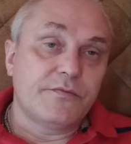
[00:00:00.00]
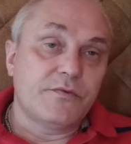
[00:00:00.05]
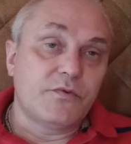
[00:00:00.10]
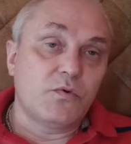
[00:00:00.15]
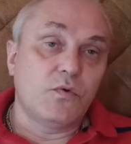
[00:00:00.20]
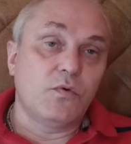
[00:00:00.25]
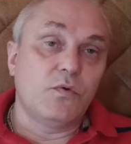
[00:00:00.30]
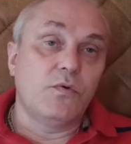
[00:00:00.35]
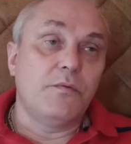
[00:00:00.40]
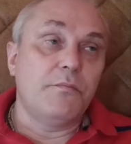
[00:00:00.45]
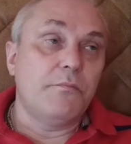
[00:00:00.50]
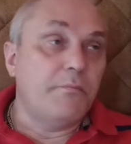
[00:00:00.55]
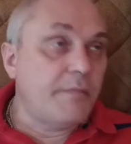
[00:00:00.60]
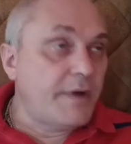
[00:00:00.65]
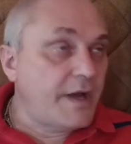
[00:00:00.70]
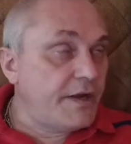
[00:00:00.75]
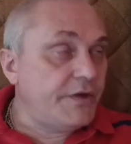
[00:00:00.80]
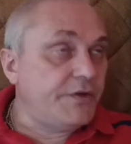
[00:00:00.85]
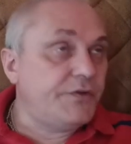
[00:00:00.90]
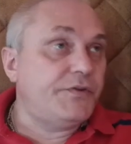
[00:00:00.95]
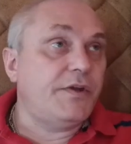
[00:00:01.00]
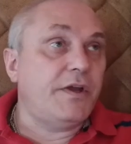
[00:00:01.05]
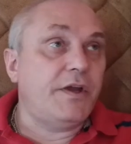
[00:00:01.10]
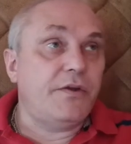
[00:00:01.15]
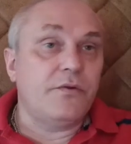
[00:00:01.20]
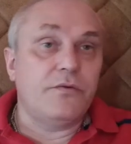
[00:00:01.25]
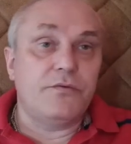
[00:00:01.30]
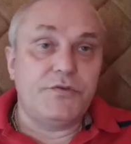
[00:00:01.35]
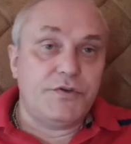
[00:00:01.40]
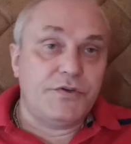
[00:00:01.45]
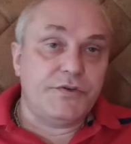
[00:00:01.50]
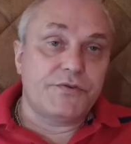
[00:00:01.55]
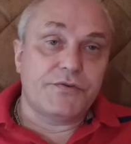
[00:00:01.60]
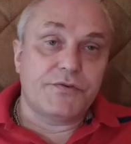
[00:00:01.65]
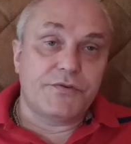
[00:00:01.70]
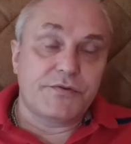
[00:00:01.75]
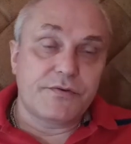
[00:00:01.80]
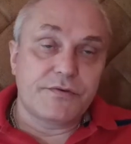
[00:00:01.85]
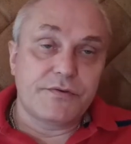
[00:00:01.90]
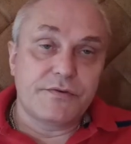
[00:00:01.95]
to meditate on
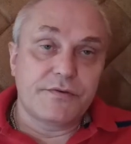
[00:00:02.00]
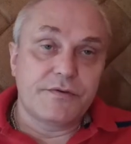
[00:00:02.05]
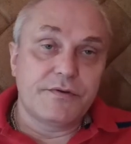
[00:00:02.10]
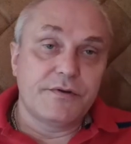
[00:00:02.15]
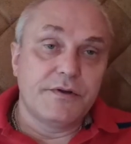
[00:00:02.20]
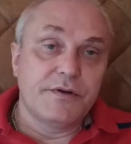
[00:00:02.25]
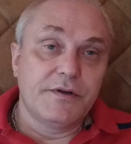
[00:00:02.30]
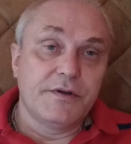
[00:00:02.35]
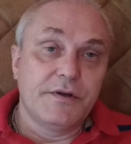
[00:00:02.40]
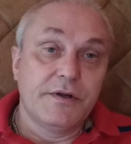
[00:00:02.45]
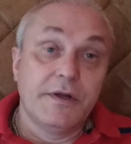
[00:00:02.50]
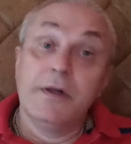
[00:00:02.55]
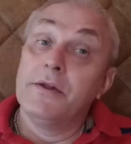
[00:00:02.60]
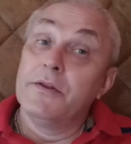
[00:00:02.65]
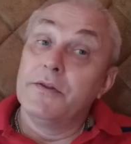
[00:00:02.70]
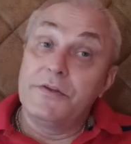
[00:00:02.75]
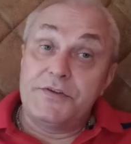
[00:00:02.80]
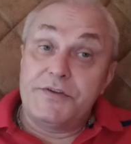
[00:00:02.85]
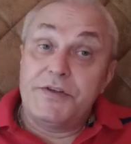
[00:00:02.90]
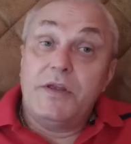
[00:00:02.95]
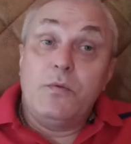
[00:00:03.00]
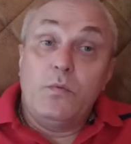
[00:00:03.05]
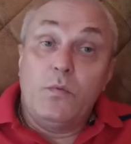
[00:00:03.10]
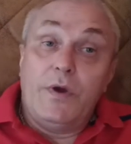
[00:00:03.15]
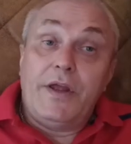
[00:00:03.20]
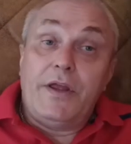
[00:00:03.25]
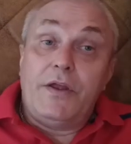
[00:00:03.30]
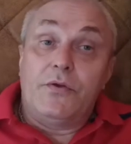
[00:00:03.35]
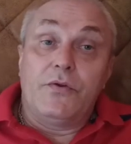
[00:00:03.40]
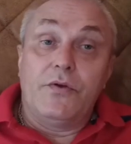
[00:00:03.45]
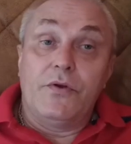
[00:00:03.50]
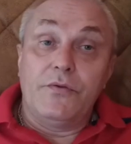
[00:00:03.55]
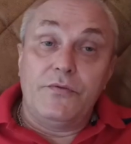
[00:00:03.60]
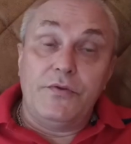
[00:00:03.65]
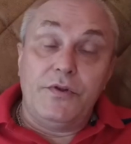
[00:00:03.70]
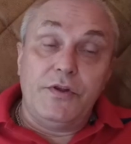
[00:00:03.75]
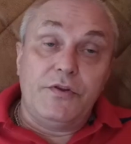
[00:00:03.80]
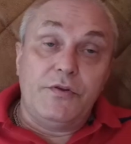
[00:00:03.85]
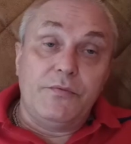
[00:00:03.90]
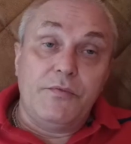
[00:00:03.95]
Jesus. The same way, you
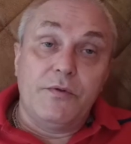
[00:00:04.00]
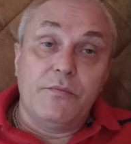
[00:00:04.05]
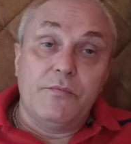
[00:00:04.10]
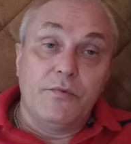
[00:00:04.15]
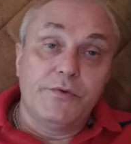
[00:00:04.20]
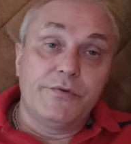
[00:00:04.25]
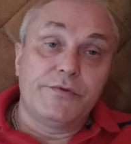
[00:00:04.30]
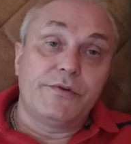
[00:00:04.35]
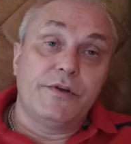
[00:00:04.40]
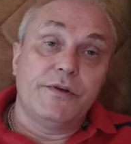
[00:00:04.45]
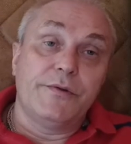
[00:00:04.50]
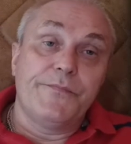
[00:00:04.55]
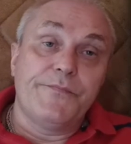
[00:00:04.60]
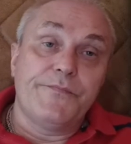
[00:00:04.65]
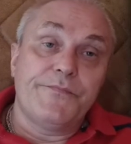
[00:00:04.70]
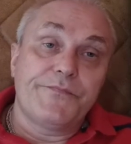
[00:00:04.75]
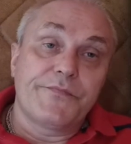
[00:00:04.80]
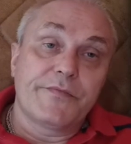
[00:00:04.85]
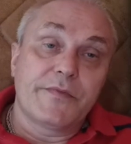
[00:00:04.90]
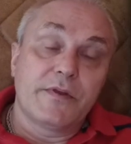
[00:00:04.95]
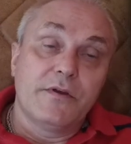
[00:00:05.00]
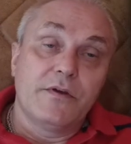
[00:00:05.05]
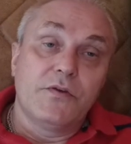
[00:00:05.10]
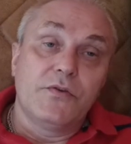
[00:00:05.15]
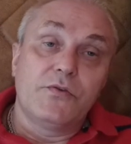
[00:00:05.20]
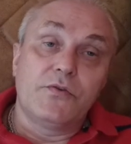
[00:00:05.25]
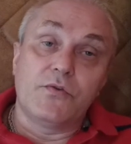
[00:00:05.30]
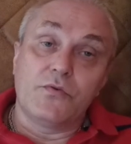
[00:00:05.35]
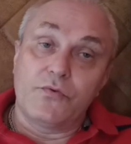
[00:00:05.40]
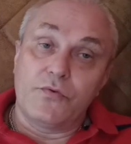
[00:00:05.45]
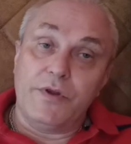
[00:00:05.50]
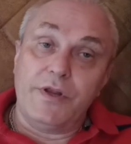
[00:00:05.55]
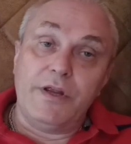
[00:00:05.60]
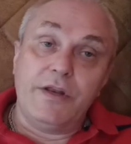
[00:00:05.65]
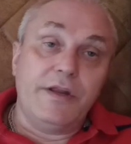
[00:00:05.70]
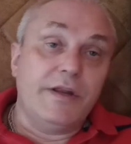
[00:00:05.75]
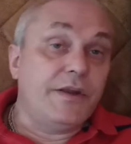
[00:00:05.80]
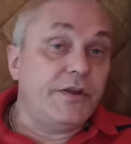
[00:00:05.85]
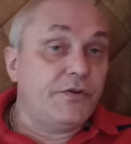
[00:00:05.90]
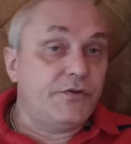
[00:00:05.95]
don't need to be Muslim to
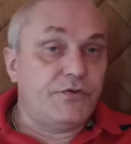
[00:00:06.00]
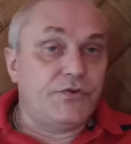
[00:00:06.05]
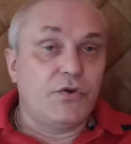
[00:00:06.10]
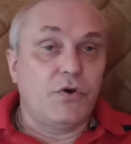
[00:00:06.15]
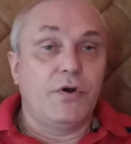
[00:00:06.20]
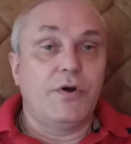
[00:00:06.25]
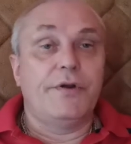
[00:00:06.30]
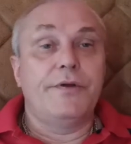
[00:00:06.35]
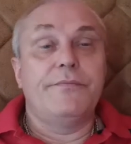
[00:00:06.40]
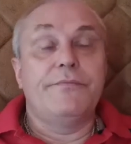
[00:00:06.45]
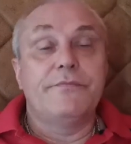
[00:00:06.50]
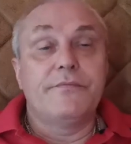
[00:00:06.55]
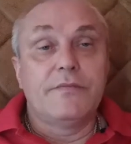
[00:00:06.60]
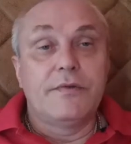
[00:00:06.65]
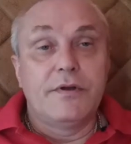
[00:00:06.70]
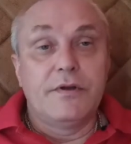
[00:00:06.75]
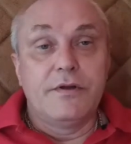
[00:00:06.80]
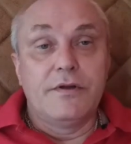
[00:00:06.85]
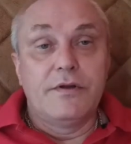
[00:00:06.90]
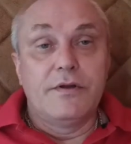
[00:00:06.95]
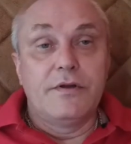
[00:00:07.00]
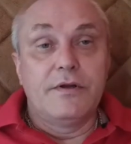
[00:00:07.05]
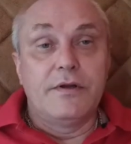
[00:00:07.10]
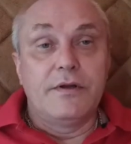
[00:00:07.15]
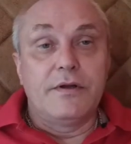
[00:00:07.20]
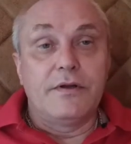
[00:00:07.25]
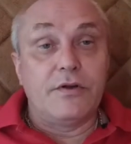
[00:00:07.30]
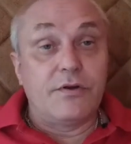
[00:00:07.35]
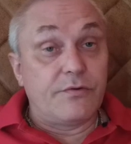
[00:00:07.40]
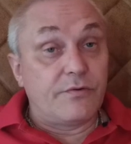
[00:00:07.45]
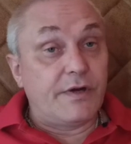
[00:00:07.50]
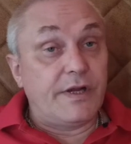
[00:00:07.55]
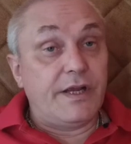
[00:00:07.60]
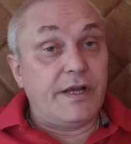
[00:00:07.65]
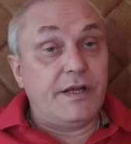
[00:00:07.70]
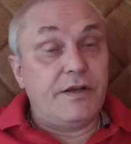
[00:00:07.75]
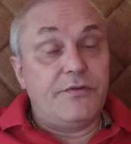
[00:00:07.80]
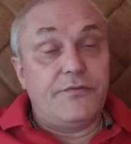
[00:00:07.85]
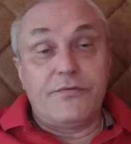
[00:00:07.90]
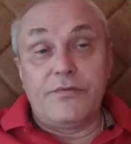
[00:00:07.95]
read and enjoy
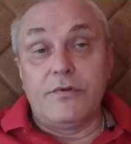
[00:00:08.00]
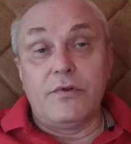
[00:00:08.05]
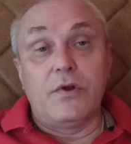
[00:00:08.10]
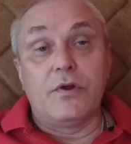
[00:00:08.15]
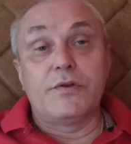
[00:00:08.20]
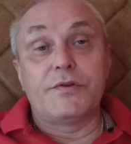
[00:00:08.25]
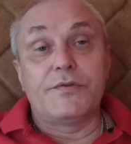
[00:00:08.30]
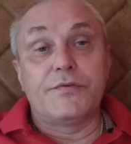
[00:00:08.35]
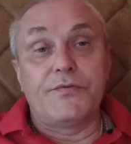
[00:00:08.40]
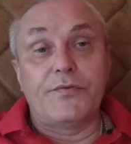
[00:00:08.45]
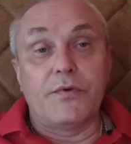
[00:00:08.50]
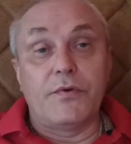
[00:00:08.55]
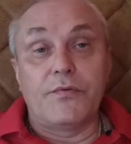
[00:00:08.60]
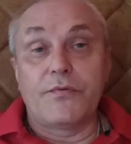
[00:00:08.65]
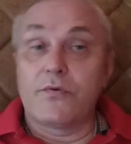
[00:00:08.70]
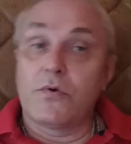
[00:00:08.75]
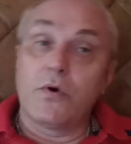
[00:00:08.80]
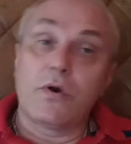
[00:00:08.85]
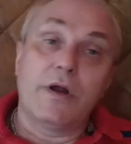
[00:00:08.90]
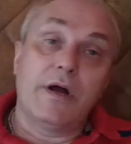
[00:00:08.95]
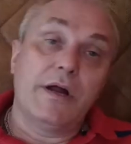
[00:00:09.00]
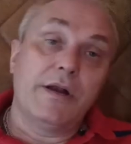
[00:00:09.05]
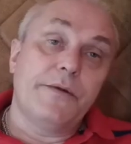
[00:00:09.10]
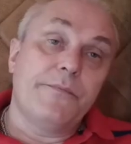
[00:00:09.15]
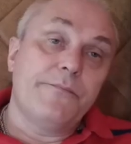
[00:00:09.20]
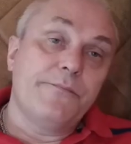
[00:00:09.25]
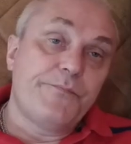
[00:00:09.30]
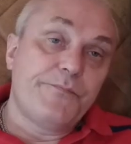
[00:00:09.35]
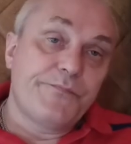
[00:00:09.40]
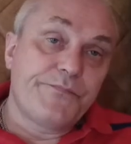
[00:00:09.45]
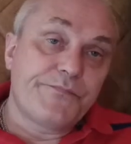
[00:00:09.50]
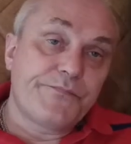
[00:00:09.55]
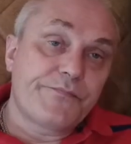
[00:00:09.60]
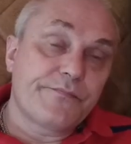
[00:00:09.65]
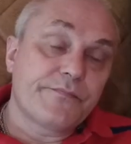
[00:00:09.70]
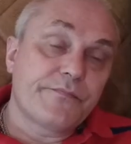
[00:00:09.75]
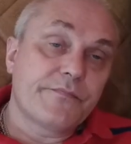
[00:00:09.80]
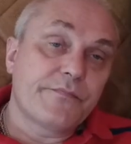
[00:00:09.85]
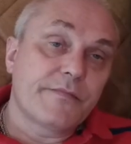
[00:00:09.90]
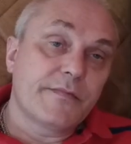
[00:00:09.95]
great philosophy of Quran.
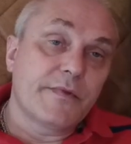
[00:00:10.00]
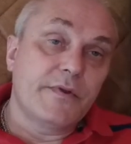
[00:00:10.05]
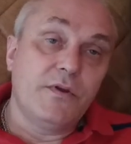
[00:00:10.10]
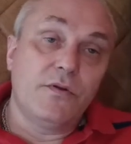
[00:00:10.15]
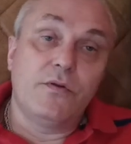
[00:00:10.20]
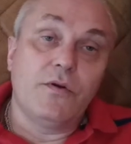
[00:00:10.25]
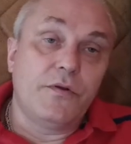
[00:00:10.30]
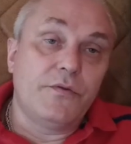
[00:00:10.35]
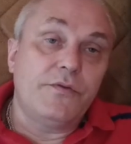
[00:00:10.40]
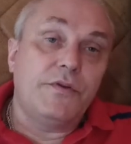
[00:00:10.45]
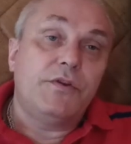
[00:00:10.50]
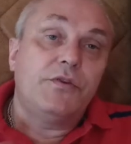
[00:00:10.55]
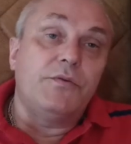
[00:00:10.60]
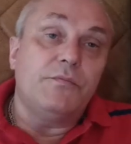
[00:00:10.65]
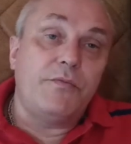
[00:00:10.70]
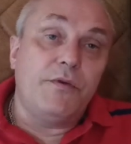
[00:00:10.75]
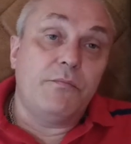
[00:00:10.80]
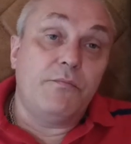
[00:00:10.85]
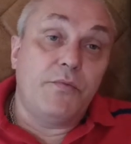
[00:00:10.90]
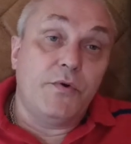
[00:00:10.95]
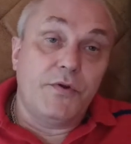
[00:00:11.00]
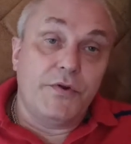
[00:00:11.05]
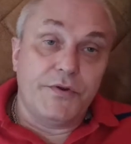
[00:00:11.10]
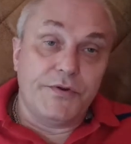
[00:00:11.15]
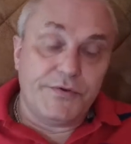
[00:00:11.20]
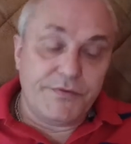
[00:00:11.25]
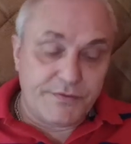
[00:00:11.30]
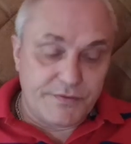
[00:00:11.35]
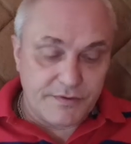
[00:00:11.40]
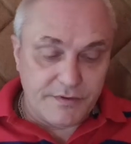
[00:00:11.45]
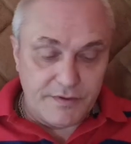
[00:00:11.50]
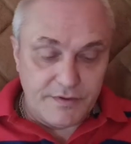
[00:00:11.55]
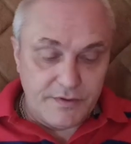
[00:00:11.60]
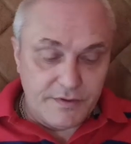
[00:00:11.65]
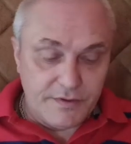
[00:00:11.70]
You don't need to be Buddhist